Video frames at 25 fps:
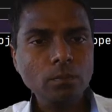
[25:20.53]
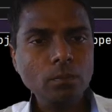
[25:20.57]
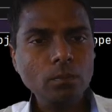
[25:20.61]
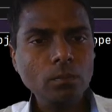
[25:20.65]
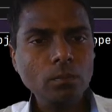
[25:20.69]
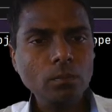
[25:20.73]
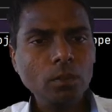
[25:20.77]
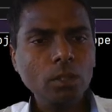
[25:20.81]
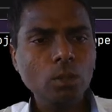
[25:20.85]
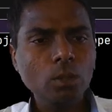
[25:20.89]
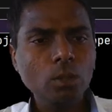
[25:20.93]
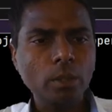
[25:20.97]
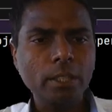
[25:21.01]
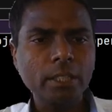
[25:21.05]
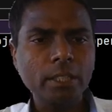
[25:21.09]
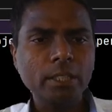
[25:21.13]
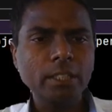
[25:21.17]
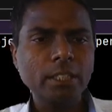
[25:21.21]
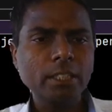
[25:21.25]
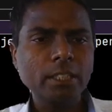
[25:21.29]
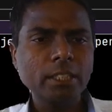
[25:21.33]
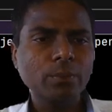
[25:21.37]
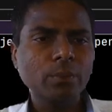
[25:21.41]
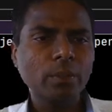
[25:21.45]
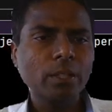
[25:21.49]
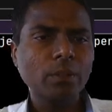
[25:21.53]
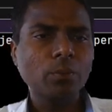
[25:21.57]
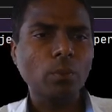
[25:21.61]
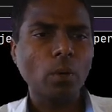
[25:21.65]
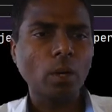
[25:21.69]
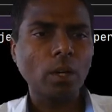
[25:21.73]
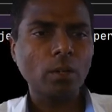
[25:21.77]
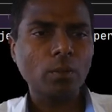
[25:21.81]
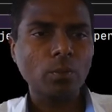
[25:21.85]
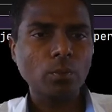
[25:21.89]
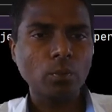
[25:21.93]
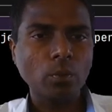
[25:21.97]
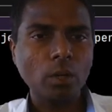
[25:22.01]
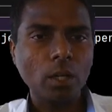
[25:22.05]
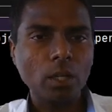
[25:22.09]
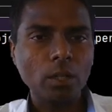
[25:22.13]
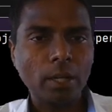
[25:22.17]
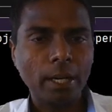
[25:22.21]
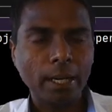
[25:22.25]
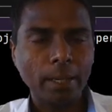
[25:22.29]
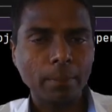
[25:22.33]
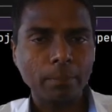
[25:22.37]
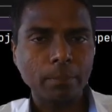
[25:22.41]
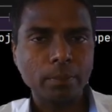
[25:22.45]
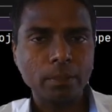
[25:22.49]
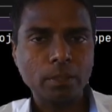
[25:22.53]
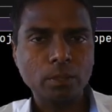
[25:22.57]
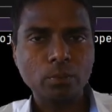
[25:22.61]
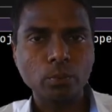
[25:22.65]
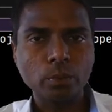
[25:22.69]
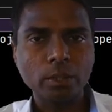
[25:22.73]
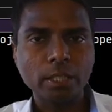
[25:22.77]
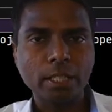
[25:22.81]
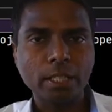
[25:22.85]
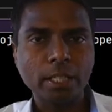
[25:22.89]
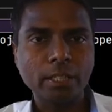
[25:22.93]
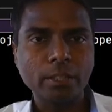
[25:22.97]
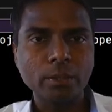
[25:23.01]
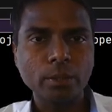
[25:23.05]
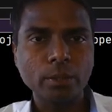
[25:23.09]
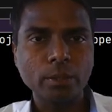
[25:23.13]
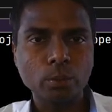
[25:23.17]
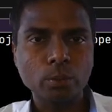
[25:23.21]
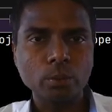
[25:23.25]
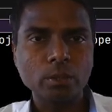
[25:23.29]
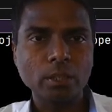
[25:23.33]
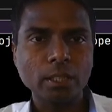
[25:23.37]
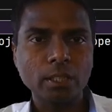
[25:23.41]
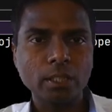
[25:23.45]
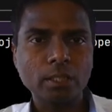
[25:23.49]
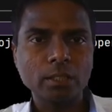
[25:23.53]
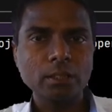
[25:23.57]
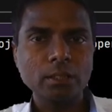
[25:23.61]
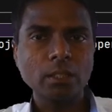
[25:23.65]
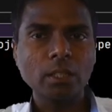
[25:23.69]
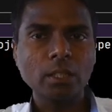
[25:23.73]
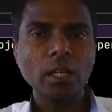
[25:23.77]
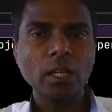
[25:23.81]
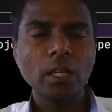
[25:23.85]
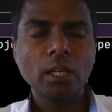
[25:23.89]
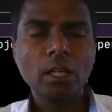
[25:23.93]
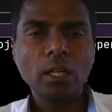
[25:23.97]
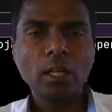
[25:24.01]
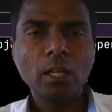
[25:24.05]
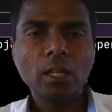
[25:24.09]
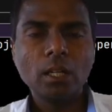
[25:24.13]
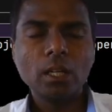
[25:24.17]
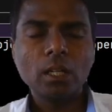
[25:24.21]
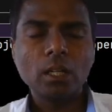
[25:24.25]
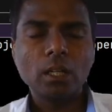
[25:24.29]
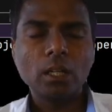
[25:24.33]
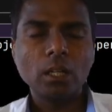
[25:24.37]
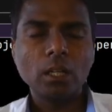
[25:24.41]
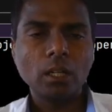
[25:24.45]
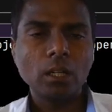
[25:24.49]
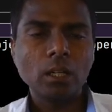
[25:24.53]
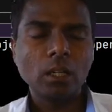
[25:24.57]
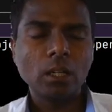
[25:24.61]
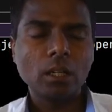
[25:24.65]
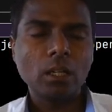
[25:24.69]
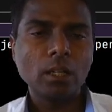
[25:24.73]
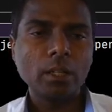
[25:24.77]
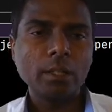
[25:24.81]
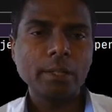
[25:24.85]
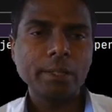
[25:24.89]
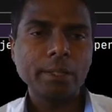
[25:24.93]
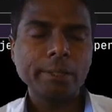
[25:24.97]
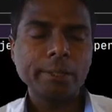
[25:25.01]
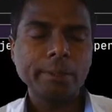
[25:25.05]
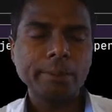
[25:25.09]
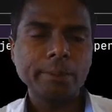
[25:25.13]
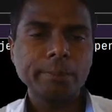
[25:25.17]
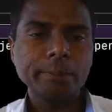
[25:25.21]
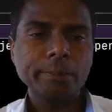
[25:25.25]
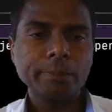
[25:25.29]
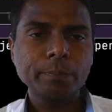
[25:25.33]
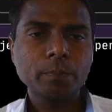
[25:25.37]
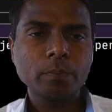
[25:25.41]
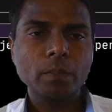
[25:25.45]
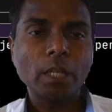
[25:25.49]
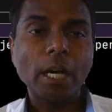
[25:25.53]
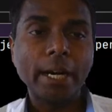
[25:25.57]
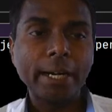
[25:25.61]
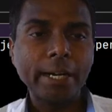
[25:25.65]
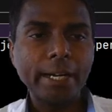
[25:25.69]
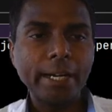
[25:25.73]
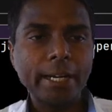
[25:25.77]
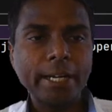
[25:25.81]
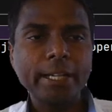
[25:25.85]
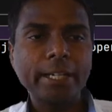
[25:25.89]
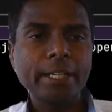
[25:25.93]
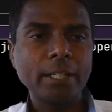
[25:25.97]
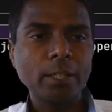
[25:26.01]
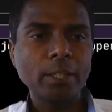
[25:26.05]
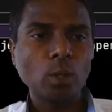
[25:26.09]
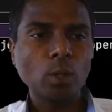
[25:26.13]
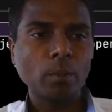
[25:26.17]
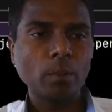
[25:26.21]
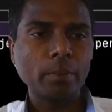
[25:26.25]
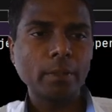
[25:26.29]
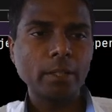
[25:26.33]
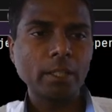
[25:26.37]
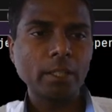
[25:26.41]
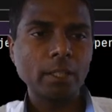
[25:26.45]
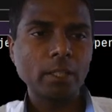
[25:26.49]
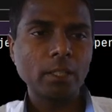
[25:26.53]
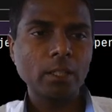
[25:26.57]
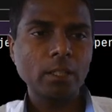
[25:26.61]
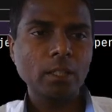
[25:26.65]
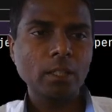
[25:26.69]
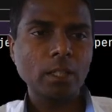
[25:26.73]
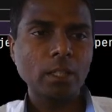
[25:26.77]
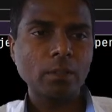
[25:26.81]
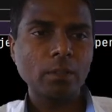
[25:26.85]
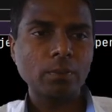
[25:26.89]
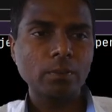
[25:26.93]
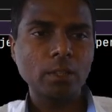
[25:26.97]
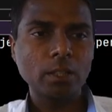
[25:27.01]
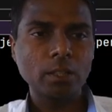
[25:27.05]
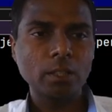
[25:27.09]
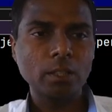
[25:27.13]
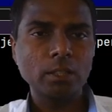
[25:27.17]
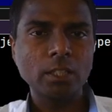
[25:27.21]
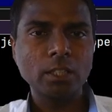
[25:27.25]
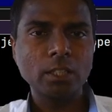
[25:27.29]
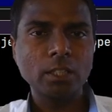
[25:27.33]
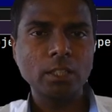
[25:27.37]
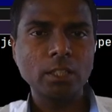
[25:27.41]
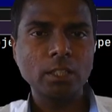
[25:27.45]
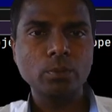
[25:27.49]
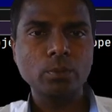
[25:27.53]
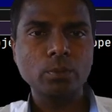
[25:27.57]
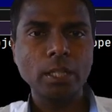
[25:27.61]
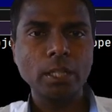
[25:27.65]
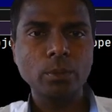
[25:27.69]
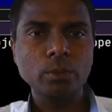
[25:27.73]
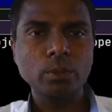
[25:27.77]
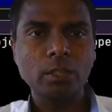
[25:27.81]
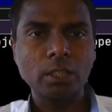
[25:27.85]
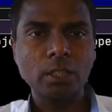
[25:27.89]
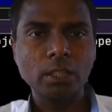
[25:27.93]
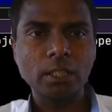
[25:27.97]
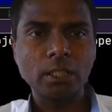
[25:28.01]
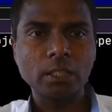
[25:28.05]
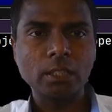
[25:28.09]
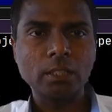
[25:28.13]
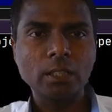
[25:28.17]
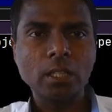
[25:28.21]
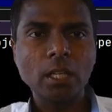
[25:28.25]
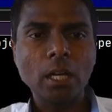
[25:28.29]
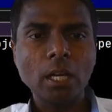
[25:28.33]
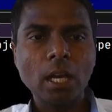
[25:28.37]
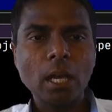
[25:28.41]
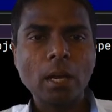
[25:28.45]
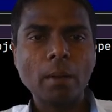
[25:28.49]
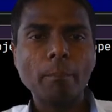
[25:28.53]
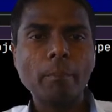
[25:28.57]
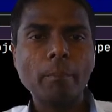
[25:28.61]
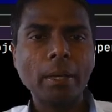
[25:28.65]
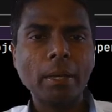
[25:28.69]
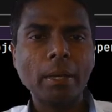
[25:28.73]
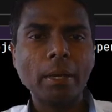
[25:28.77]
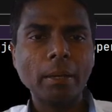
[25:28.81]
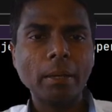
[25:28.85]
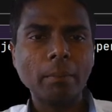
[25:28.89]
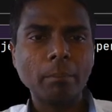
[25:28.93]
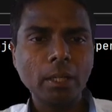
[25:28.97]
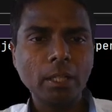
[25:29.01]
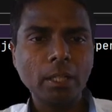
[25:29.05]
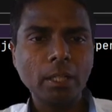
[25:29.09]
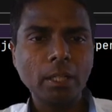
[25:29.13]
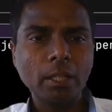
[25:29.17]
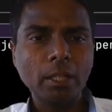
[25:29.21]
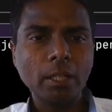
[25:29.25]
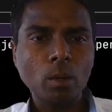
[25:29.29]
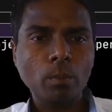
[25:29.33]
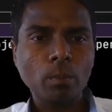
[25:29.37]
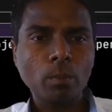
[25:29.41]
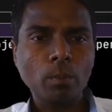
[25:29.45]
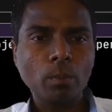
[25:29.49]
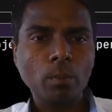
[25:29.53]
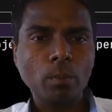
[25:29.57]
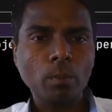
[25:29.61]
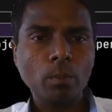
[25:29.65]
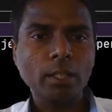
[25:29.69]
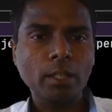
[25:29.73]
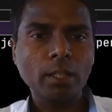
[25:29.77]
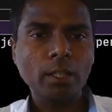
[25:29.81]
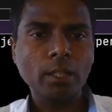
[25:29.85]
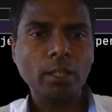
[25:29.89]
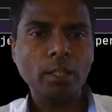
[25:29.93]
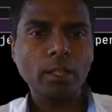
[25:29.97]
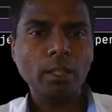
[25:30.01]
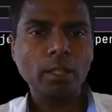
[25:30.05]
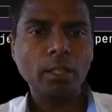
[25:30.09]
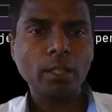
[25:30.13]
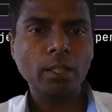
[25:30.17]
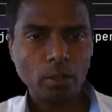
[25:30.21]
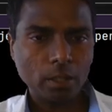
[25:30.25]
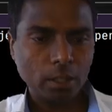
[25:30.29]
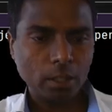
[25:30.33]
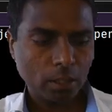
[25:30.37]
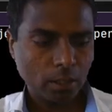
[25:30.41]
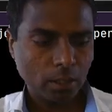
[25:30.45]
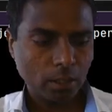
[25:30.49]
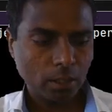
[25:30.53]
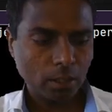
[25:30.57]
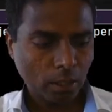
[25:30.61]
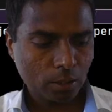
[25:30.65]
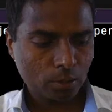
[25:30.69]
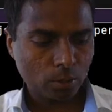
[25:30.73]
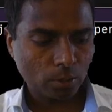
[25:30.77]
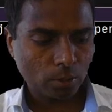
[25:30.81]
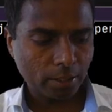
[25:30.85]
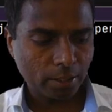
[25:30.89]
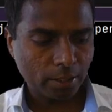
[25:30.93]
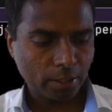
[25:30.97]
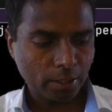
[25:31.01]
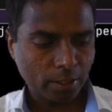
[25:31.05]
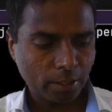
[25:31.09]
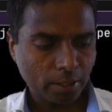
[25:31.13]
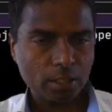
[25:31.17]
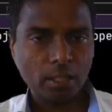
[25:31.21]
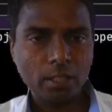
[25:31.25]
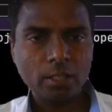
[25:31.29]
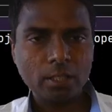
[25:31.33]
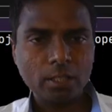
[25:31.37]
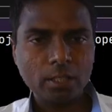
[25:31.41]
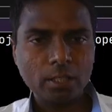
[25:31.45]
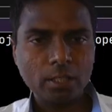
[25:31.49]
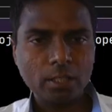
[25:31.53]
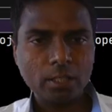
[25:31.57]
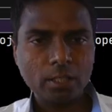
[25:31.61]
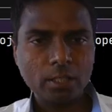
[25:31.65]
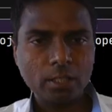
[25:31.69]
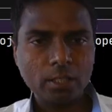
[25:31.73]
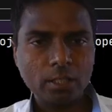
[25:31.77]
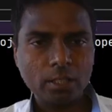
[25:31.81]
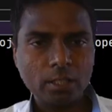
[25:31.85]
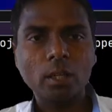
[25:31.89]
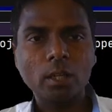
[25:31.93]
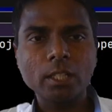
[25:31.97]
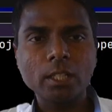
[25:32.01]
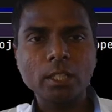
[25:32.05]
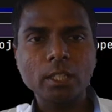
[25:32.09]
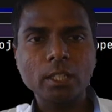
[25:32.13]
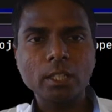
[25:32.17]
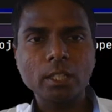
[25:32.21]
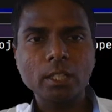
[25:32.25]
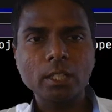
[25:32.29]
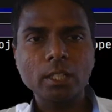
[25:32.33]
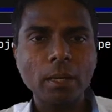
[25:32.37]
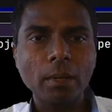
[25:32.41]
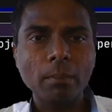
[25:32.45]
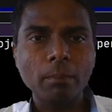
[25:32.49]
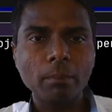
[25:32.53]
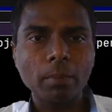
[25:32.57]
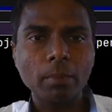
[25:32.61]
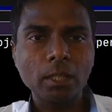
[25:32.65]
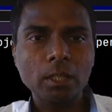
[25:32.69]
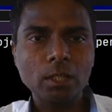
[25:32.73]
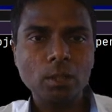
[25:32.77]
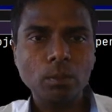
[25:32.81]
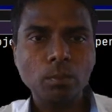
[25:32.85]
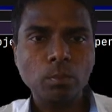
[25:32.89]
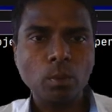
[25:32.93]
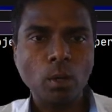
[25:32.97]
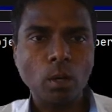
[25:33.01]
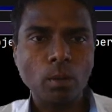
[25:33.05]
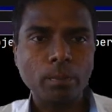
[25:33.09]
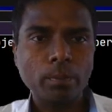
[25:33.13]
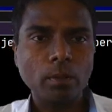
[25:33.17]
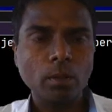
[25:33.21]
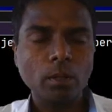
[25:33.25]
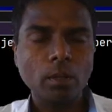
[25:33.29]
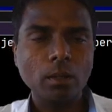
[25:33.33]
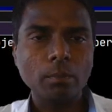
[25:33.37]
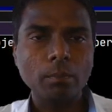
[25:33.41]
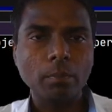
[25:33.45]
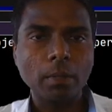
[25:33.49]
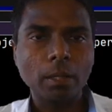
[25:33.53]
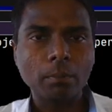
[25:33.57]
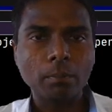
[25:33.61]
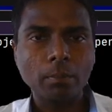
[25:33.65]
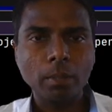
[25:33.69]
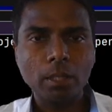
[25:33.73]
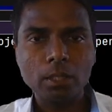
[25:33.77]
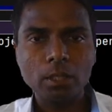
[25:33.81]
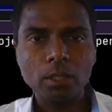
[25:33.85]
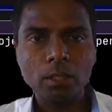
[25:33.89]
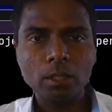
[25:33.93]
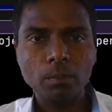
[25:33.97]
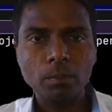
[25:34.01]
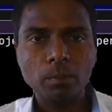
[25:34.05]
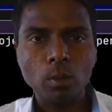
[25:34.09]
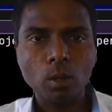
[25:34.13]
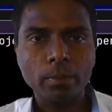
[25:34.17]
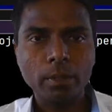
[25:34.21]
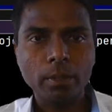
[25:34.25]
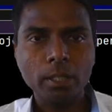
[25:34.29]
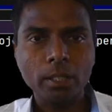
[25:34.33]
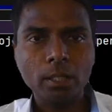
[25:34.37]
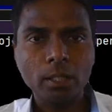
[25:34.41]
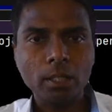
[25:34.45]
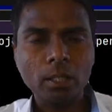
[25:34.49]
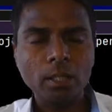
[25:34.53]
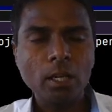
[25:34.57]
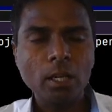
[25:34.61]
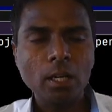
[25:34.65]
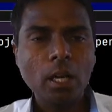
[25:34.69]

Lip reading: so in this way, what happens, we can use an uh, identity operator. After this, we have seen membership operator. Okay, so let us understand what is mean by membership operator. Membership operator,